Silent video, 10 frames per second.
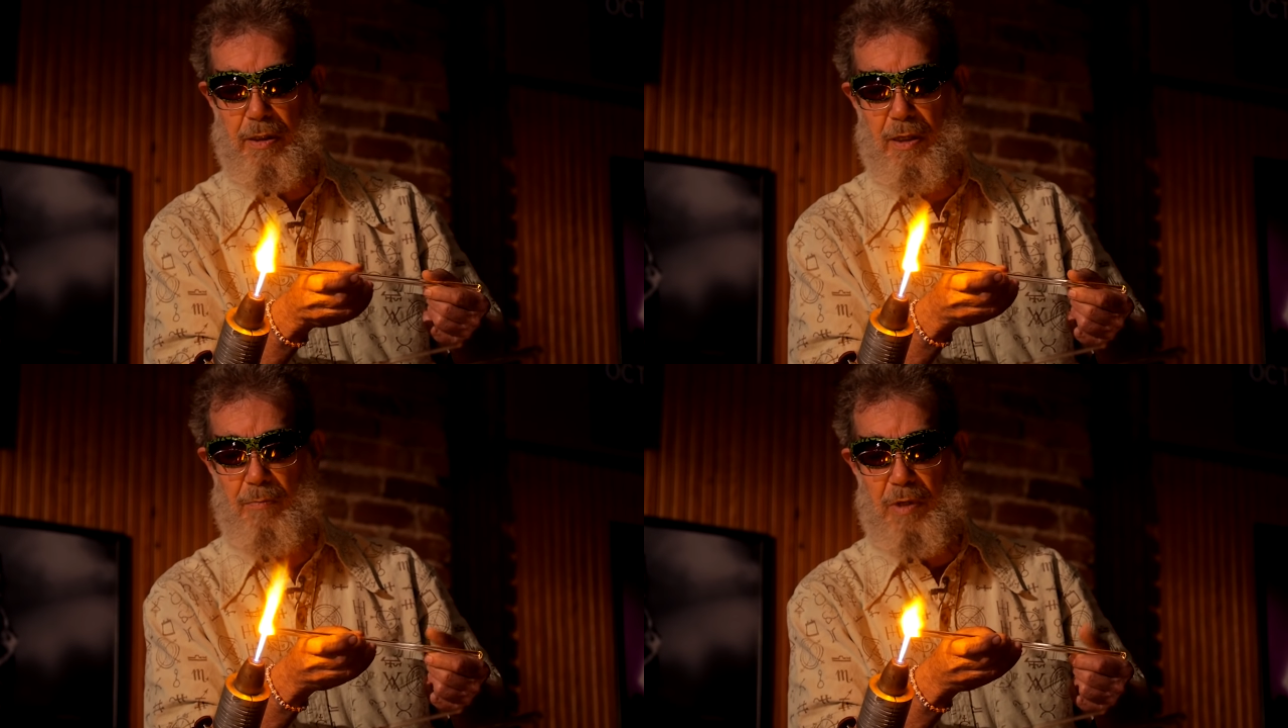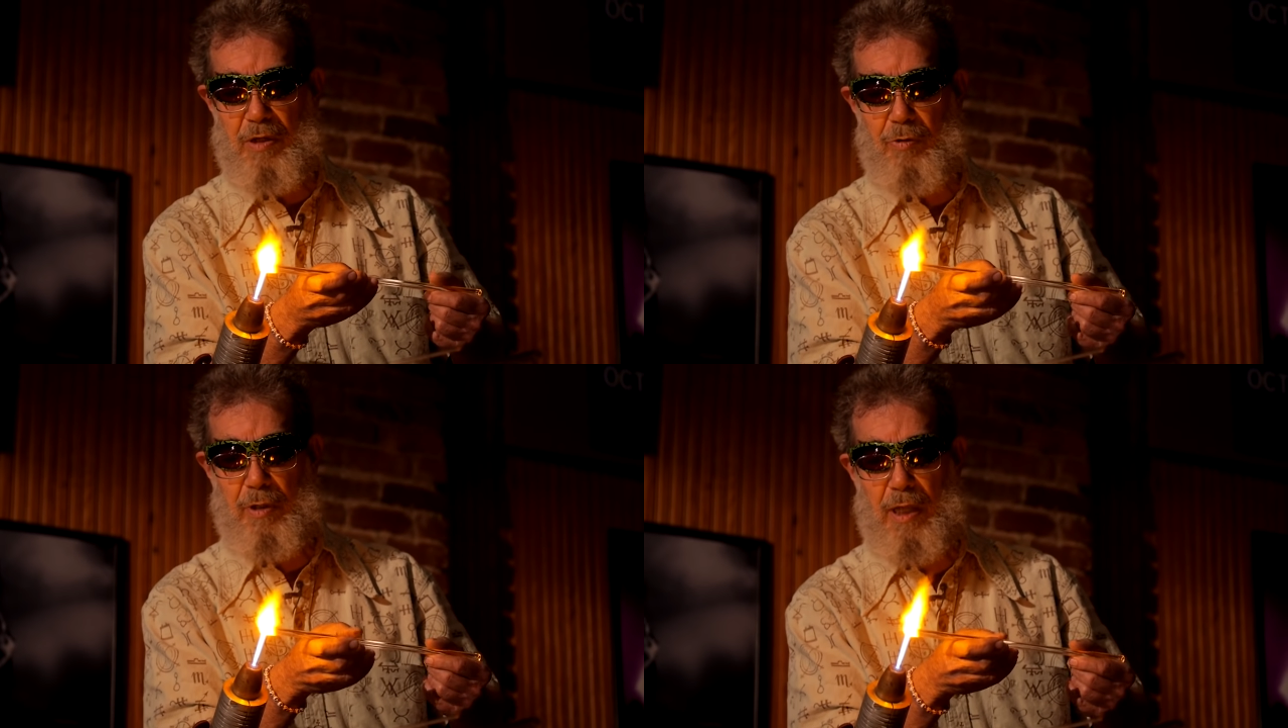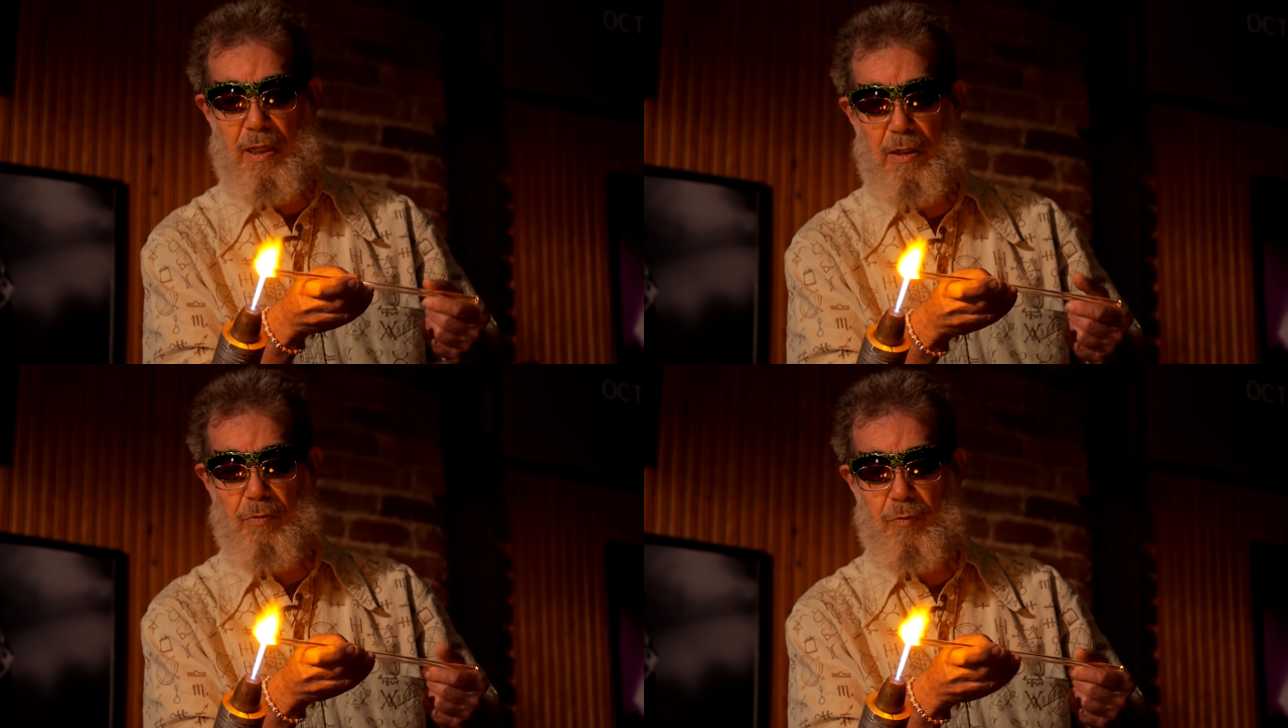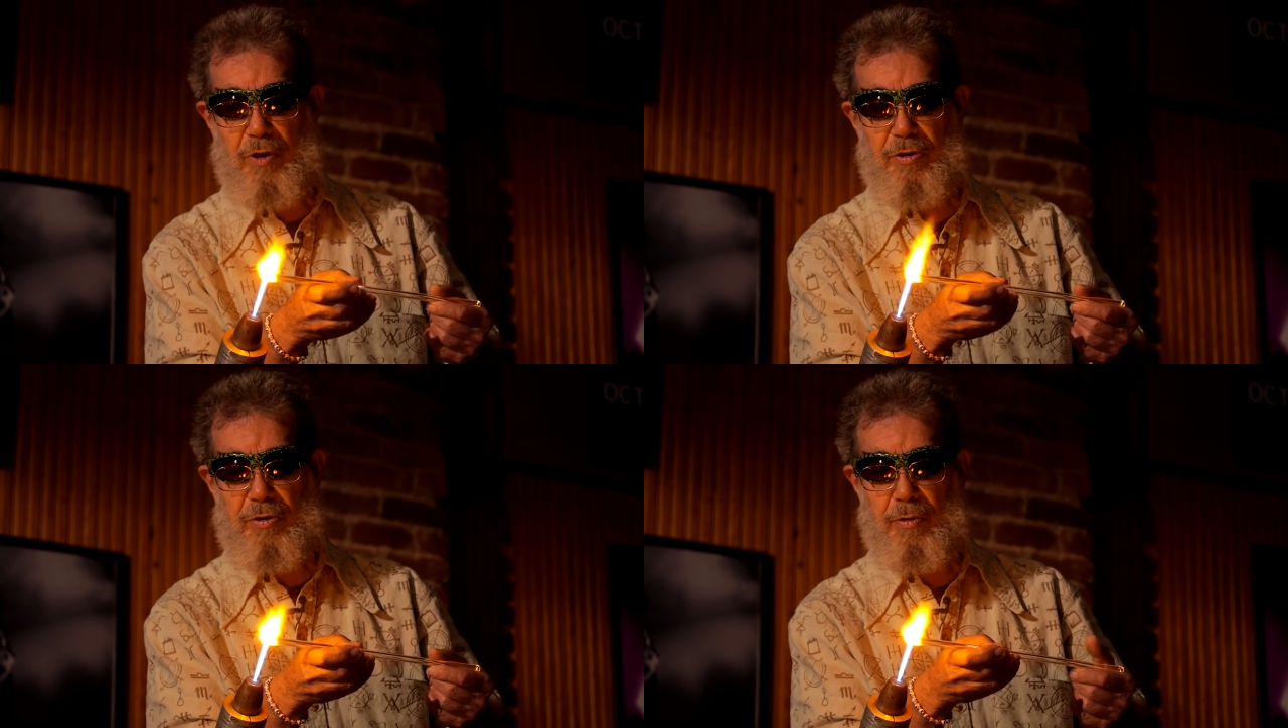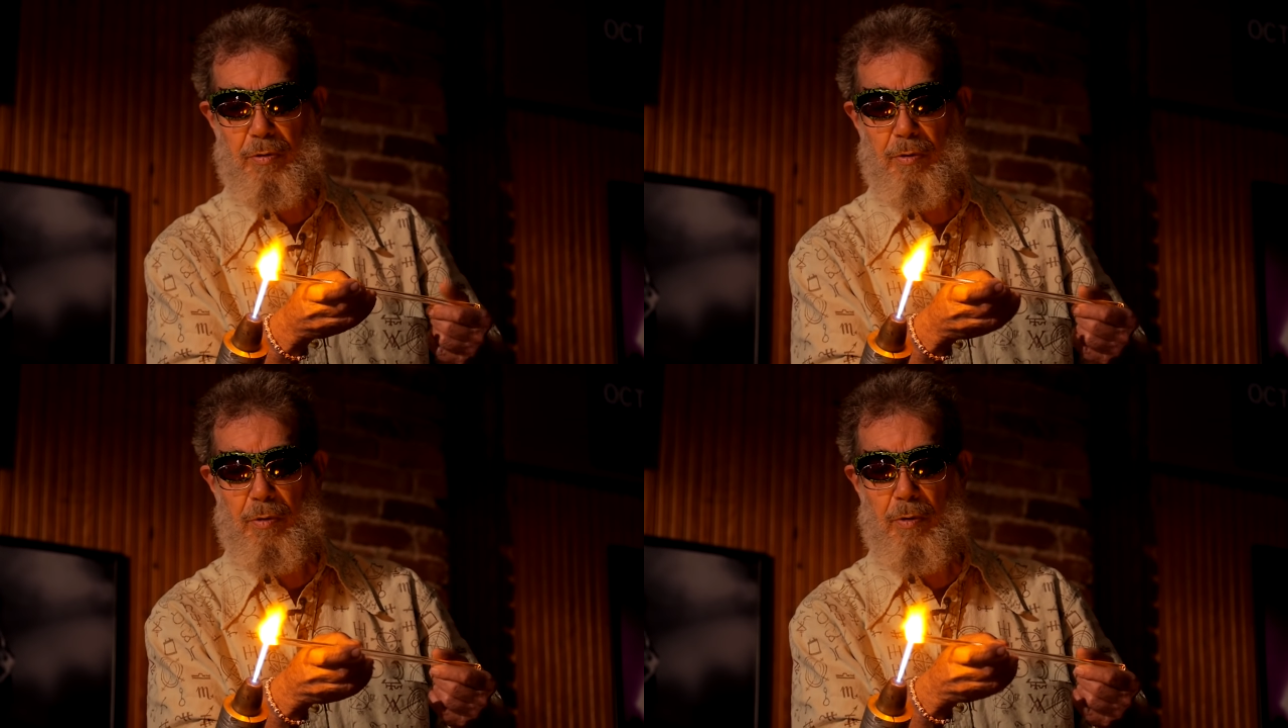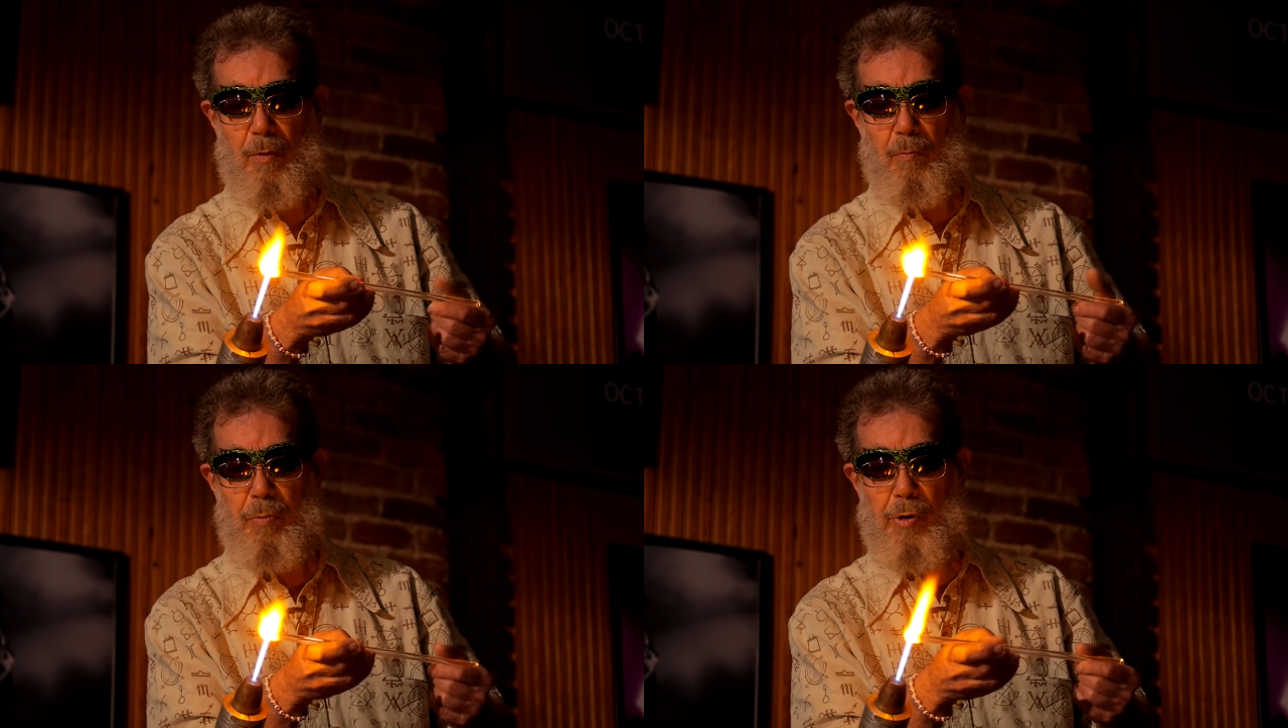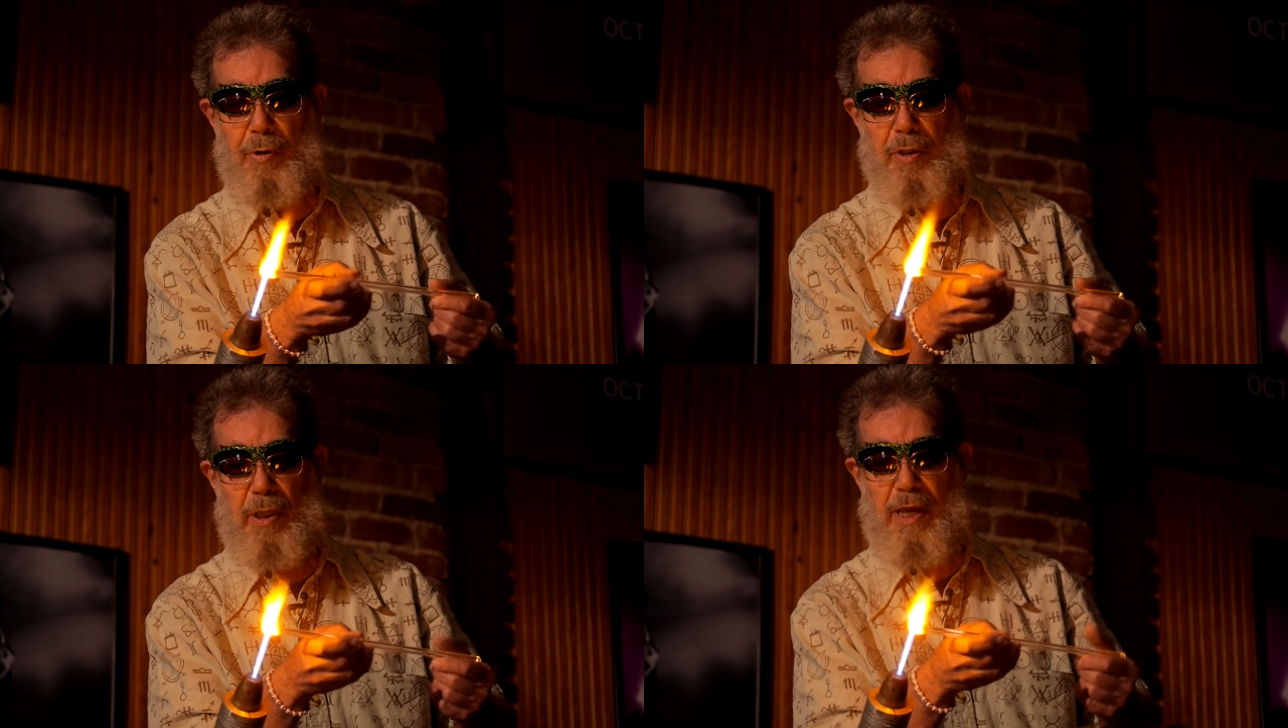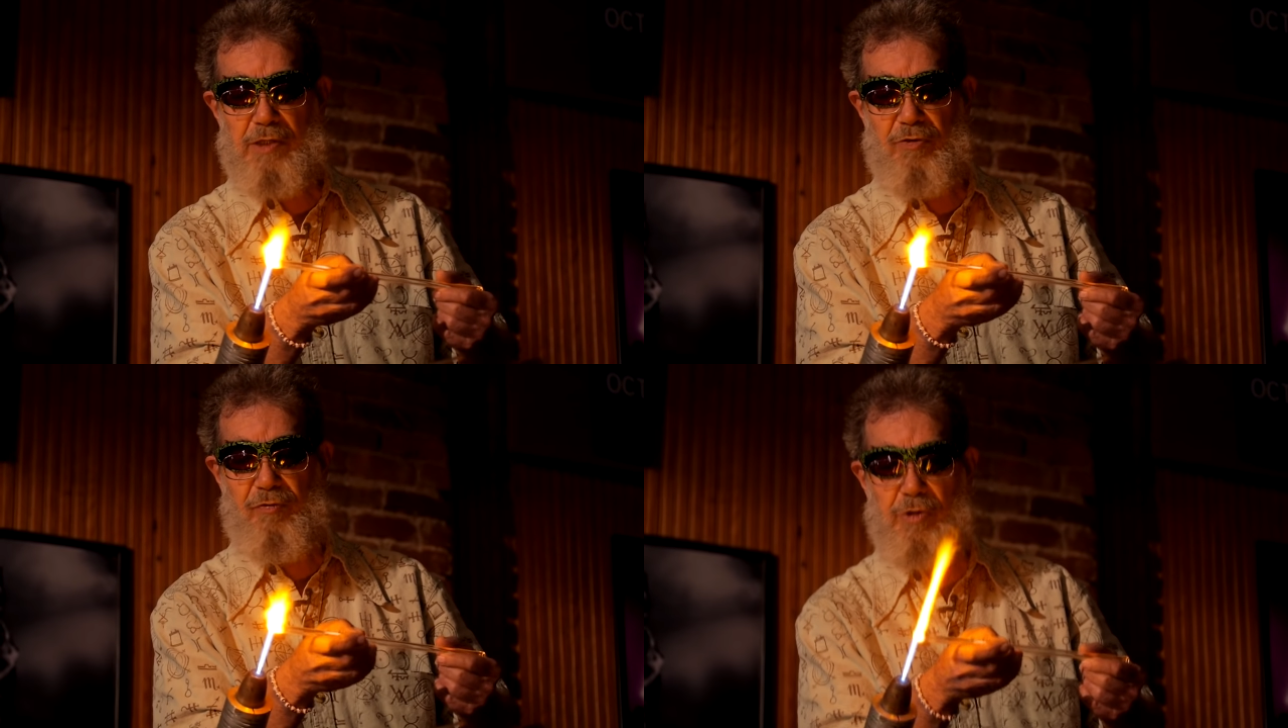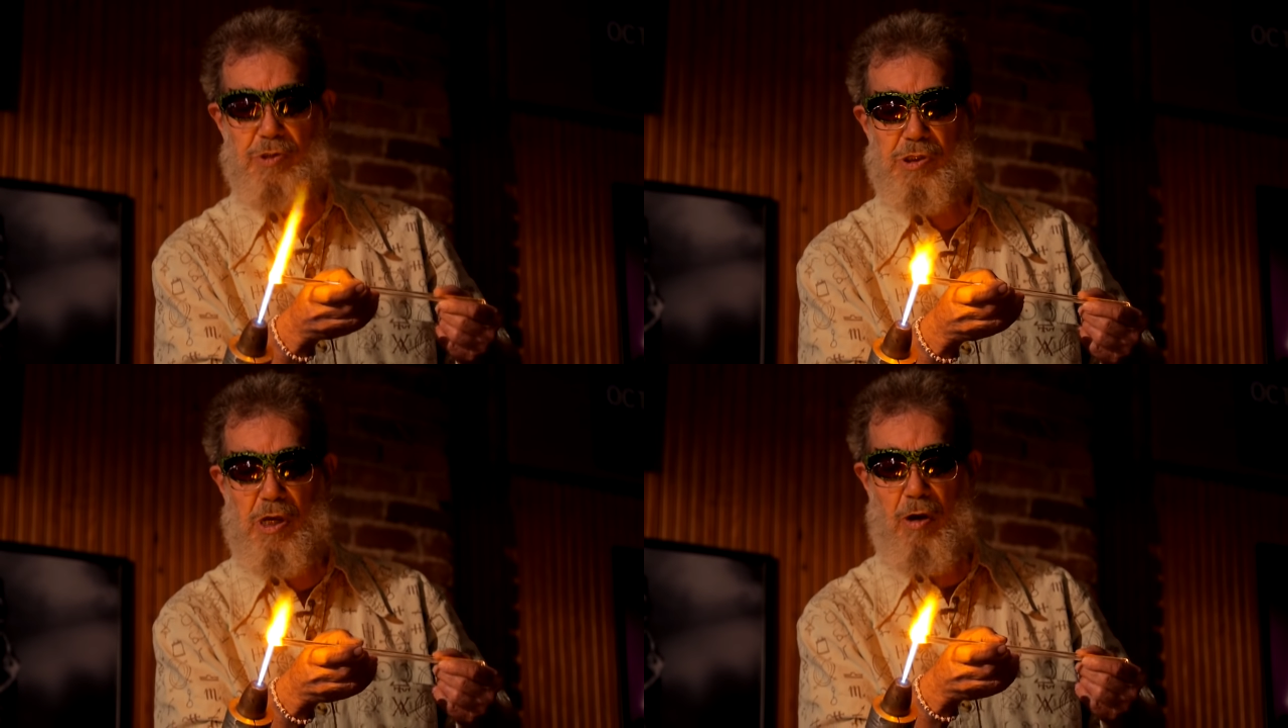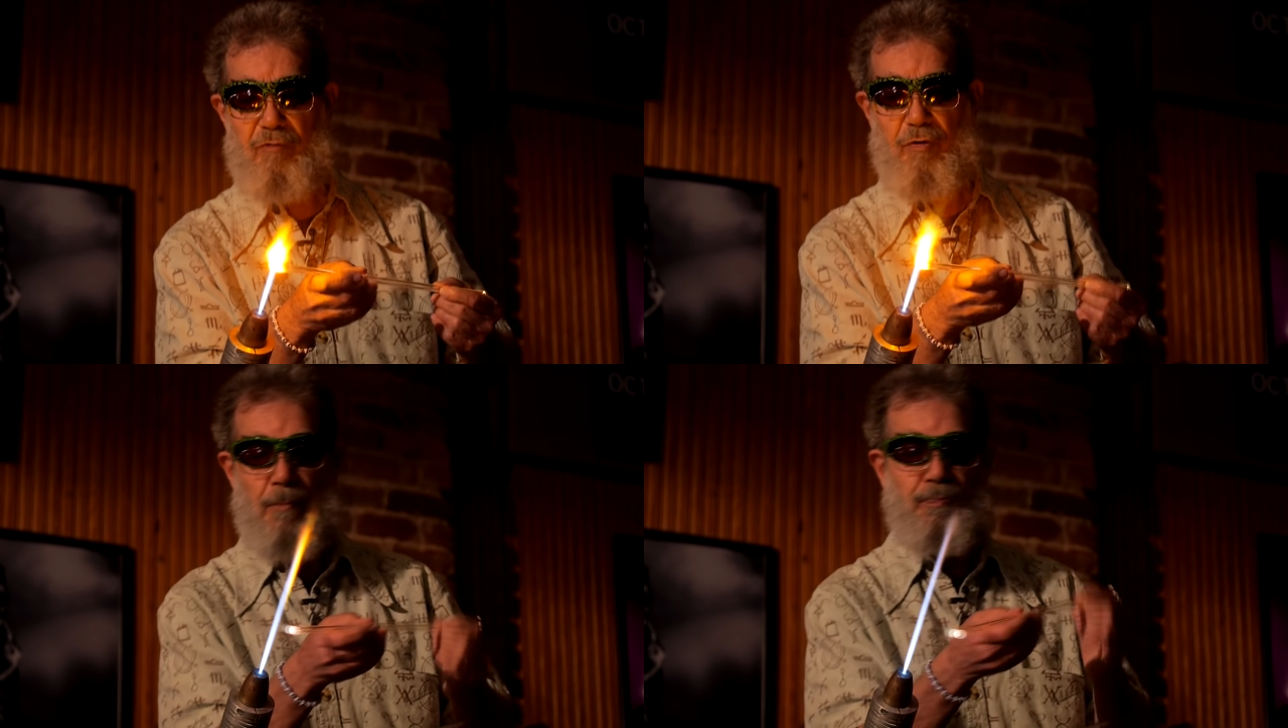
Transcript: can be created with blowing glass for yourself.